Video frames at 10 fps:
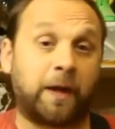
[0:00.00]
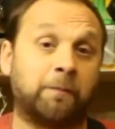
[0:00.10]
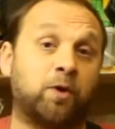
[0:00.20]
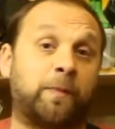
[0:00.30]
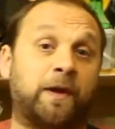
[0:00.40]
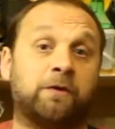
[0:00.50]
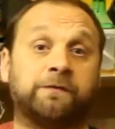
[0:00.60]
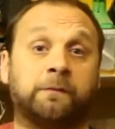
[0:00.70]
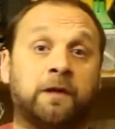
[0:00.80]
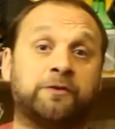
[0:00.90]
More
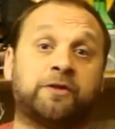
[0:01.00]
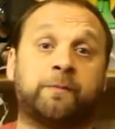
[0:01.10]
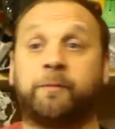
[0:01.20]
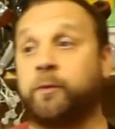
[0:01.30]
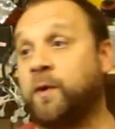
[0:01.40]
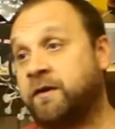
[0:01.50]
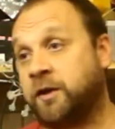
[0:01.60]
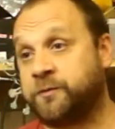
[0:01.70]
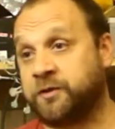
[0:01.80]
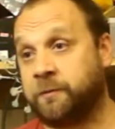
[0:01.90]
powerful motor, maybe wire it
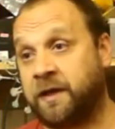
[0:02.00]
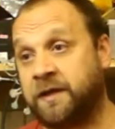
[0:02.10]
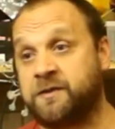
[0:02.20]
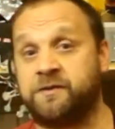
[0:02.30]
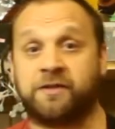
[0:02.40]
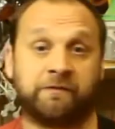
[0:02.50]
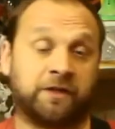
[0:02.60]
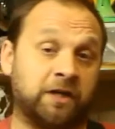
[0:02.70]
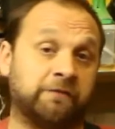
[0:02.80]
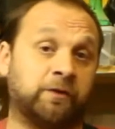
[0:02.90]
up to the mains instead of a
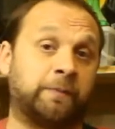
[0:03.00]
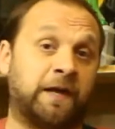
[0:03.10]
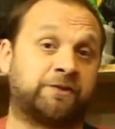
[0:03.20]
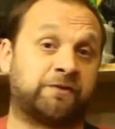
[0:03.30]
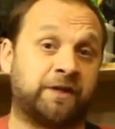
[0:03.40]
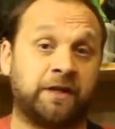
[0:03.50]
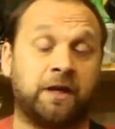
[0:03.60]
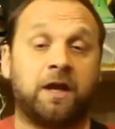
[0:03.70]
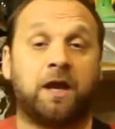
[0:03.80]
9-volt battery.